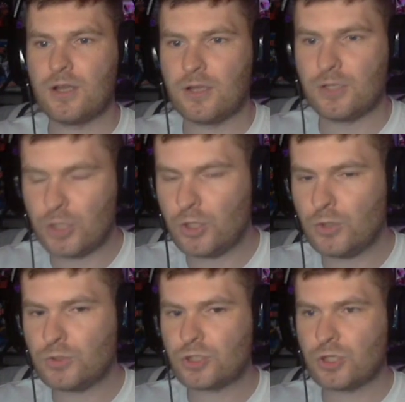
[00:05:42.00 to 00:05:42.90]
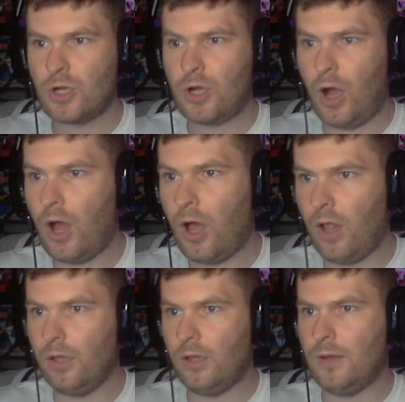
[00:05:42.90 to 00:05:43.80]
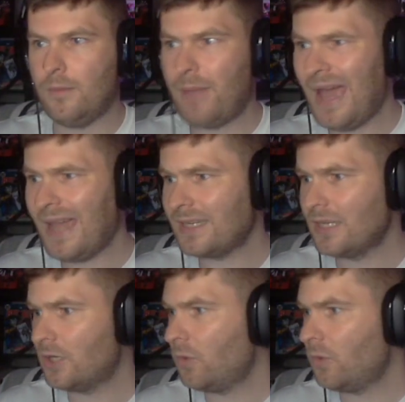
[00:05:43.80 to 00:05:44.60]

huge haul pack.